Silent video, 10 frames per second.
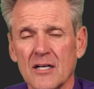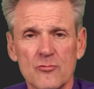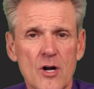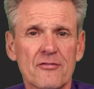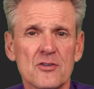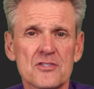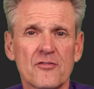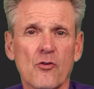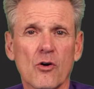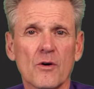reference
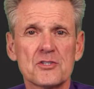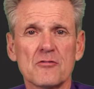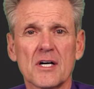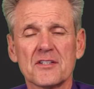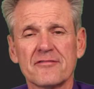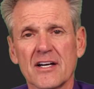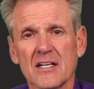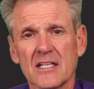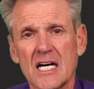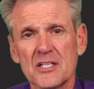for what you want the
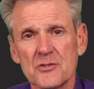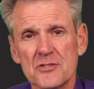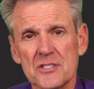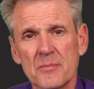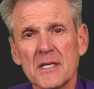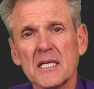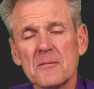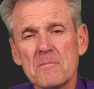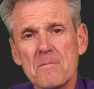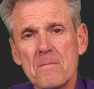final contours to be.